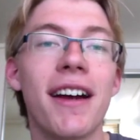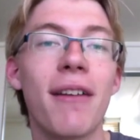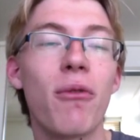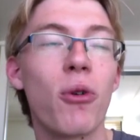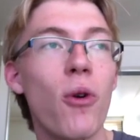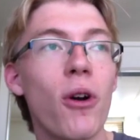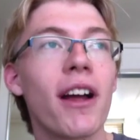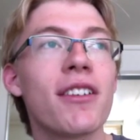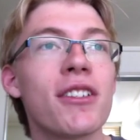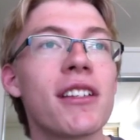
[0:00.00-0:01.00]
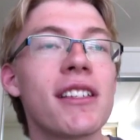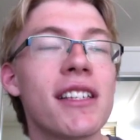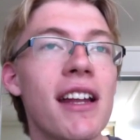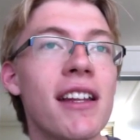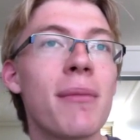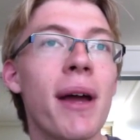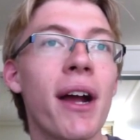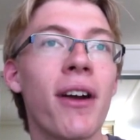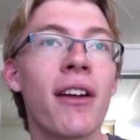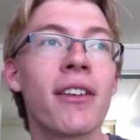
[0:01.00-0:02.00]
I want Hawkeye to just stand in the
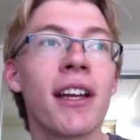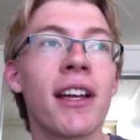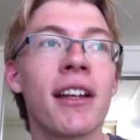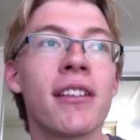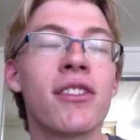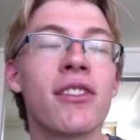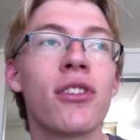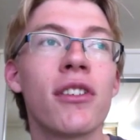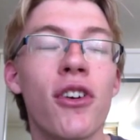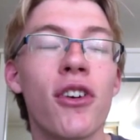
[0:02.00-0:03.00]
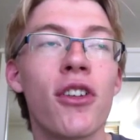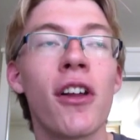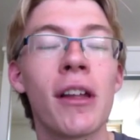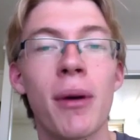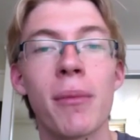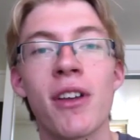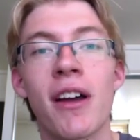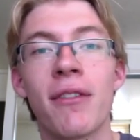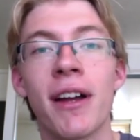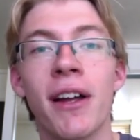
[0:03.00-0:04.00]
background and turn the lollipop
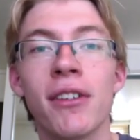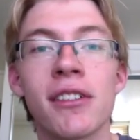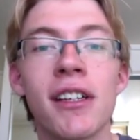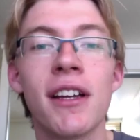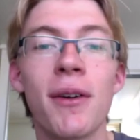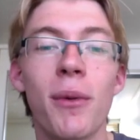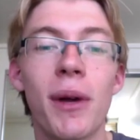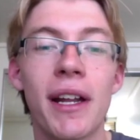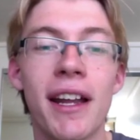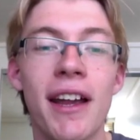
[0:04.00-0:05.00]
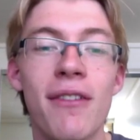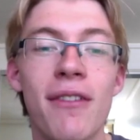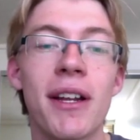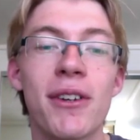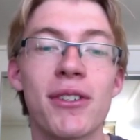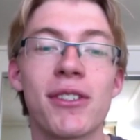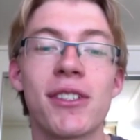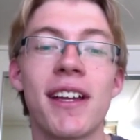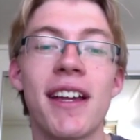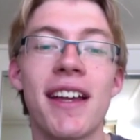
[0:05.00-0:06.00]
sign around when everyone else
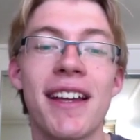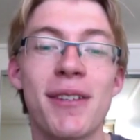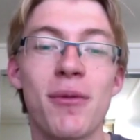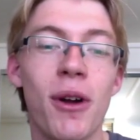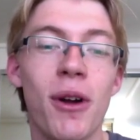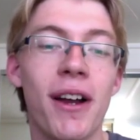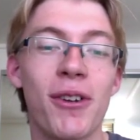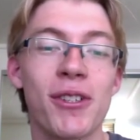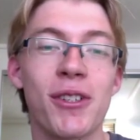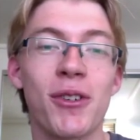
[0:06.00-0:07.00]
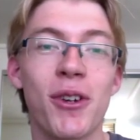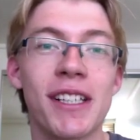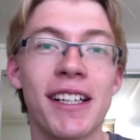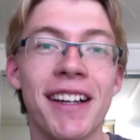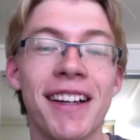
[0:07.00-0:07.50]
is walking across the crossing.